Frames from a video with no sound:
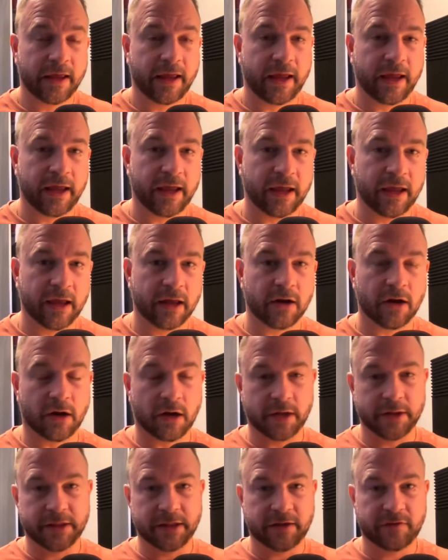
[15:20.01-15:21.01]
and
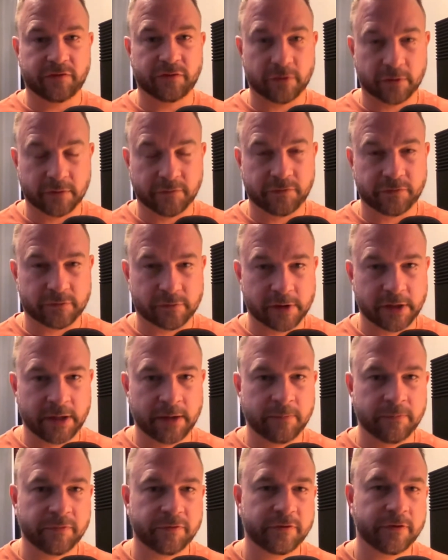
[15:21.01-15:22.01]
on these sort of
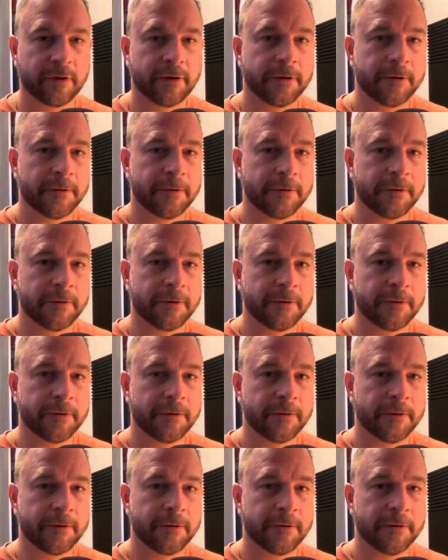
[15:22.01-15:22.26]
streams.